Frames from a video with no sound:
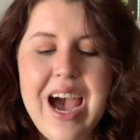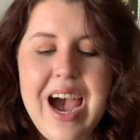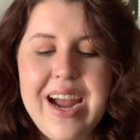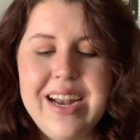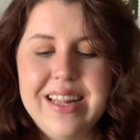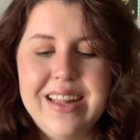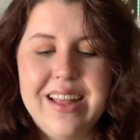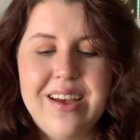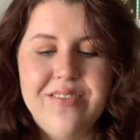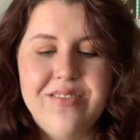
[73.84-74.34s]

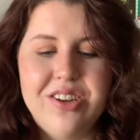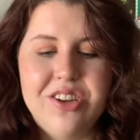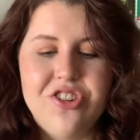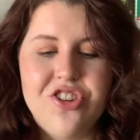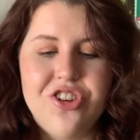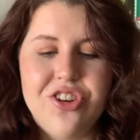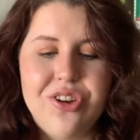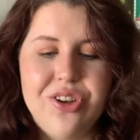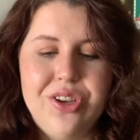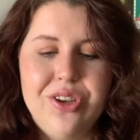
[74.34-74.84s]
I'd love to
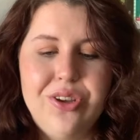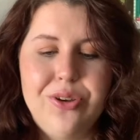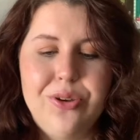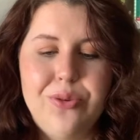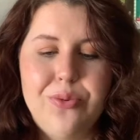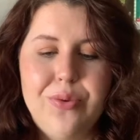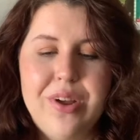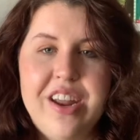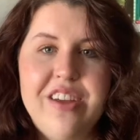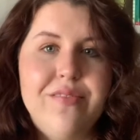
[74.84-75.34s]
show
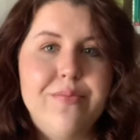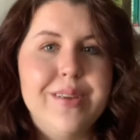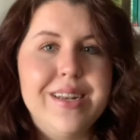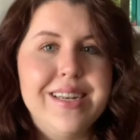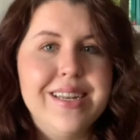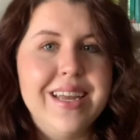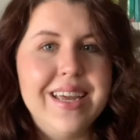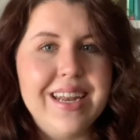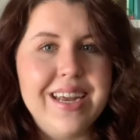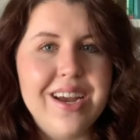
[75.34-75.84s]
you what I've
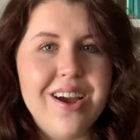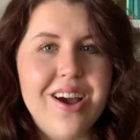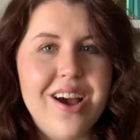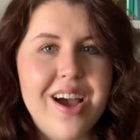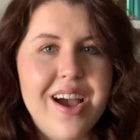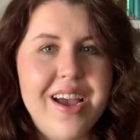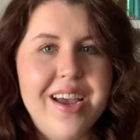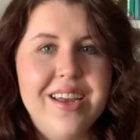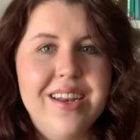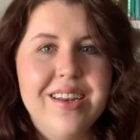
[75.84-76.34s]
been knitting
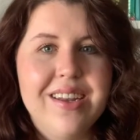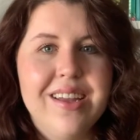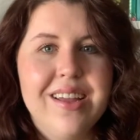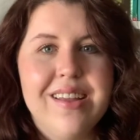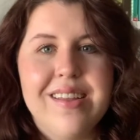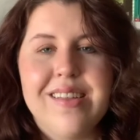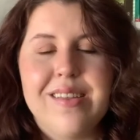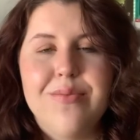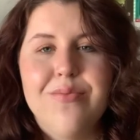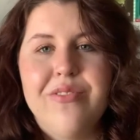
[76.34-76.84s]
on,
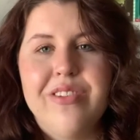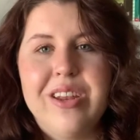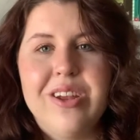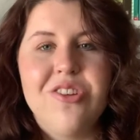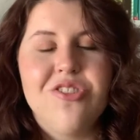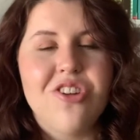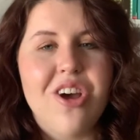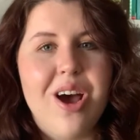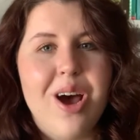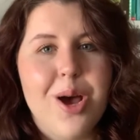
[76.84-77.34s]
some
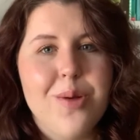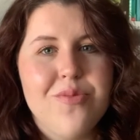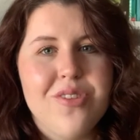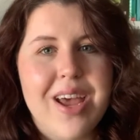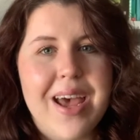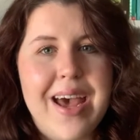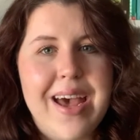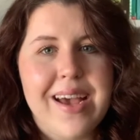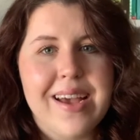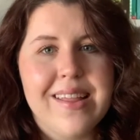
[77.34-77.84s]
finished
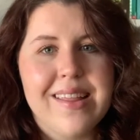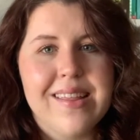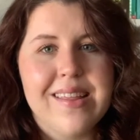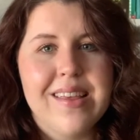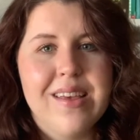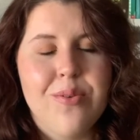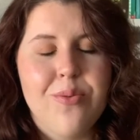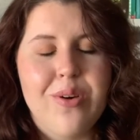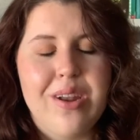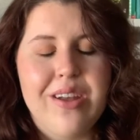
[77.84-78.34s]

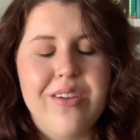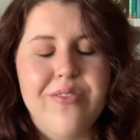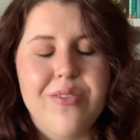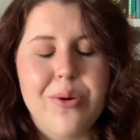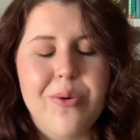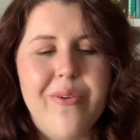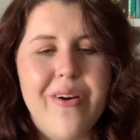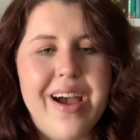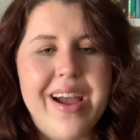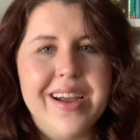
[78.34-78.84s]
objects, what I've
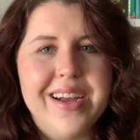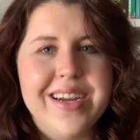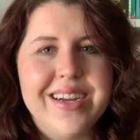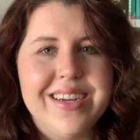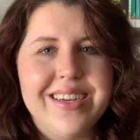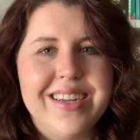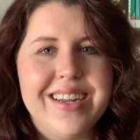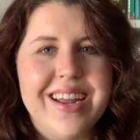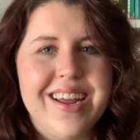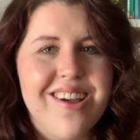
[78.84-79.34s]

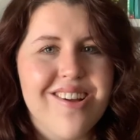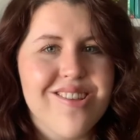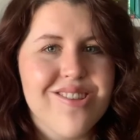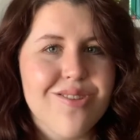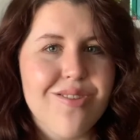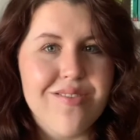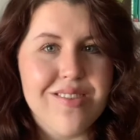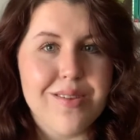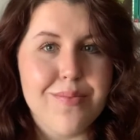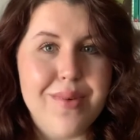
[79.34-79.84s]
acquired, and I
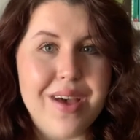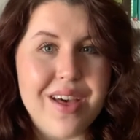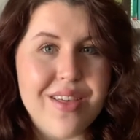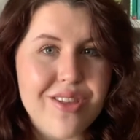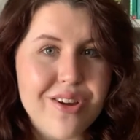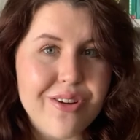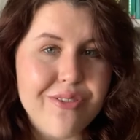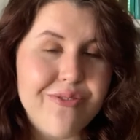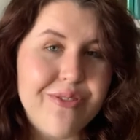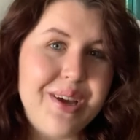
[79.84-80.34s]
also have some
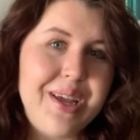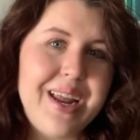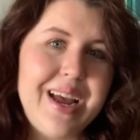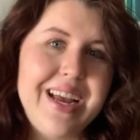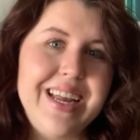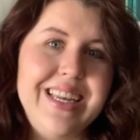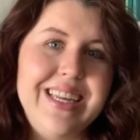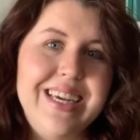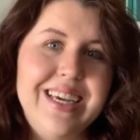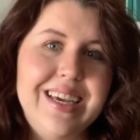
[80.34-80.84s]
other fun
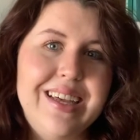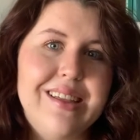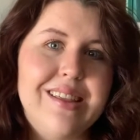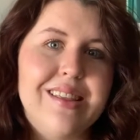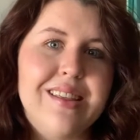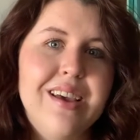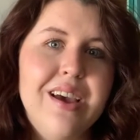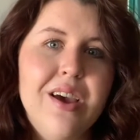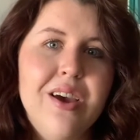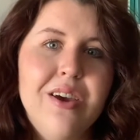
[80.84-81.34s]

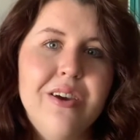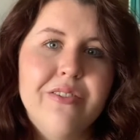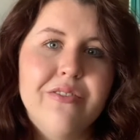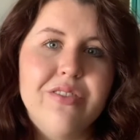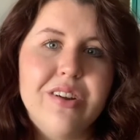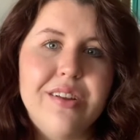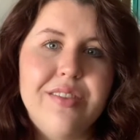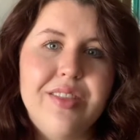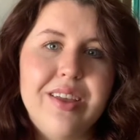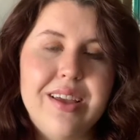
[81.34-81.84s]
ideas
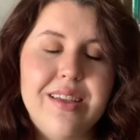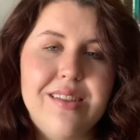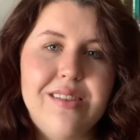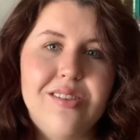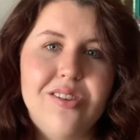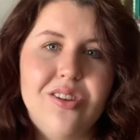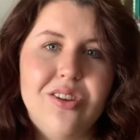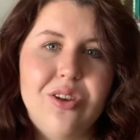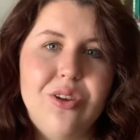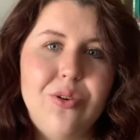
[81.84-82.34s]
for things
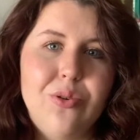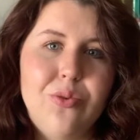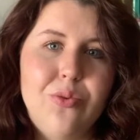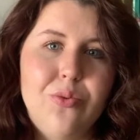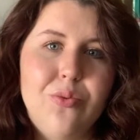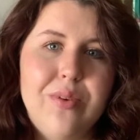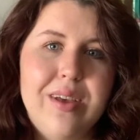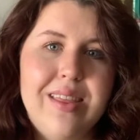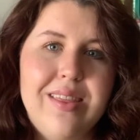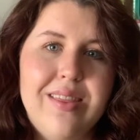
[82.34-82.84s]
to do
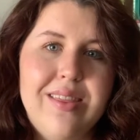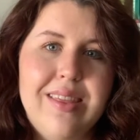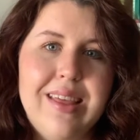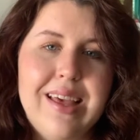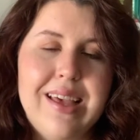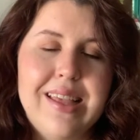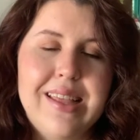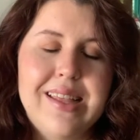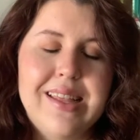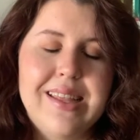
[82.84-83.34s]
with
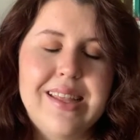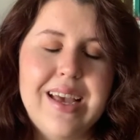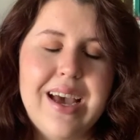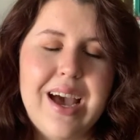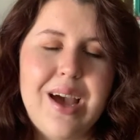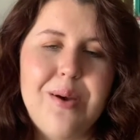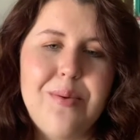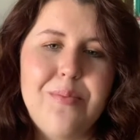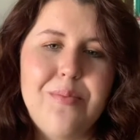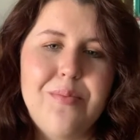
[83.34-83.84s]
this
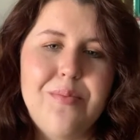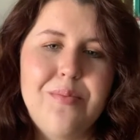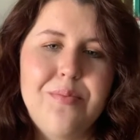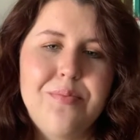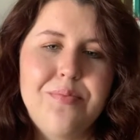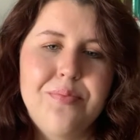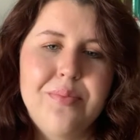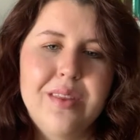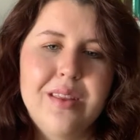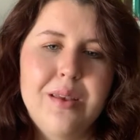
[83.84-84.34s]

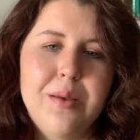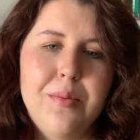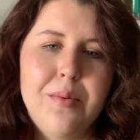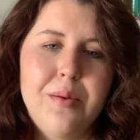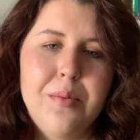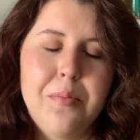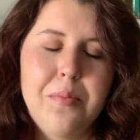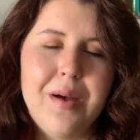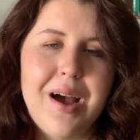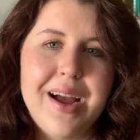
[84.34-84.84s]

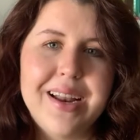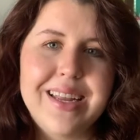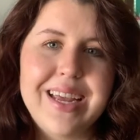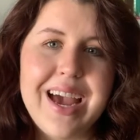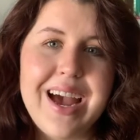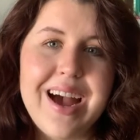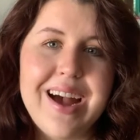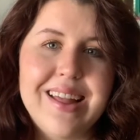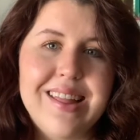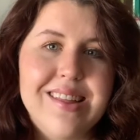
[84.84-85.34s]

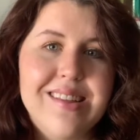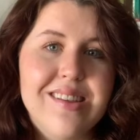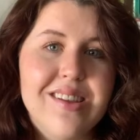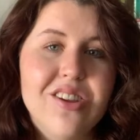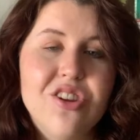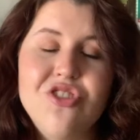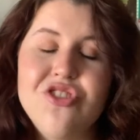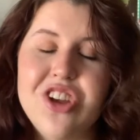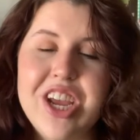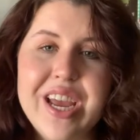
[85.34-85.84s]
podcast
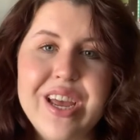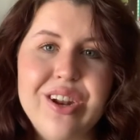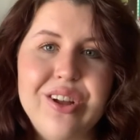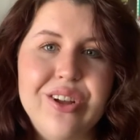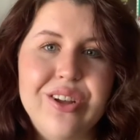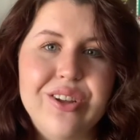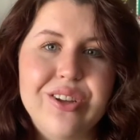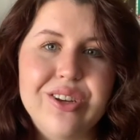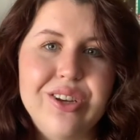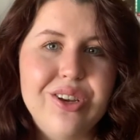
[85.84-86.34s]

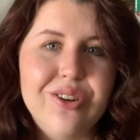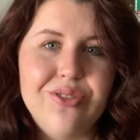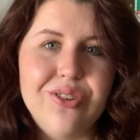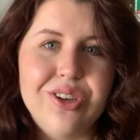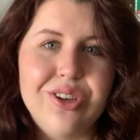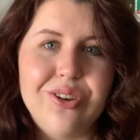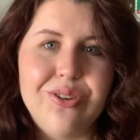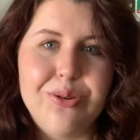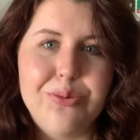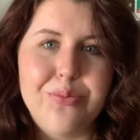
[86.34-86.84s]
channel,
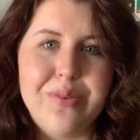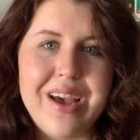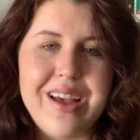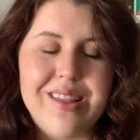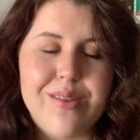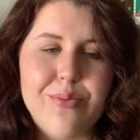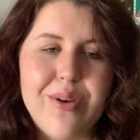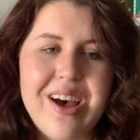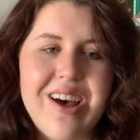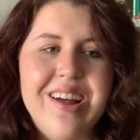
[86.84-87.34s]
YouTube
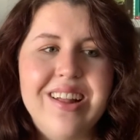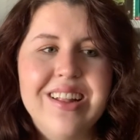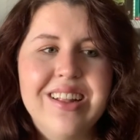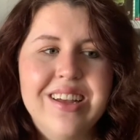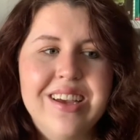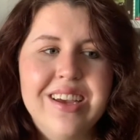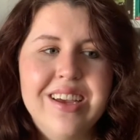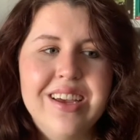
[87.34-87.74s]
as well.